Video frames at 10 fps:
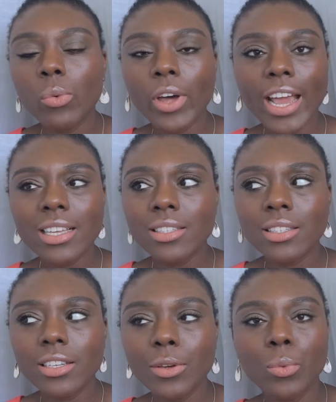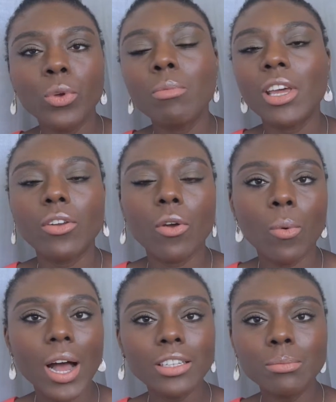When I see women
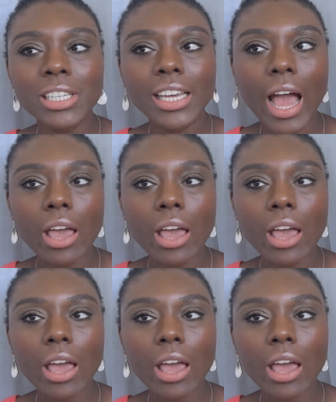around me,